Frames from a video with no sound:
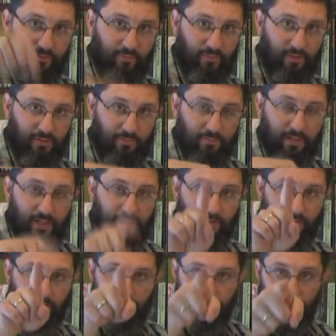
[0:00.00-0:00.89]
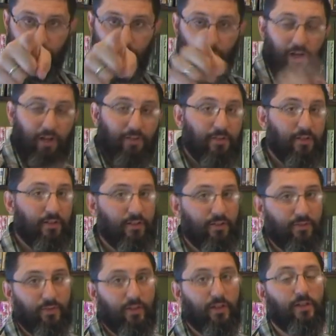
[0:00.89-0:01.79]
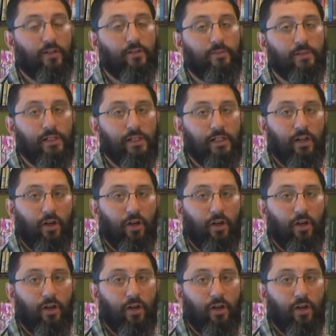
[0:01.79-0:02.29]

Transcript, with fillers: from this minute that you're watching this video,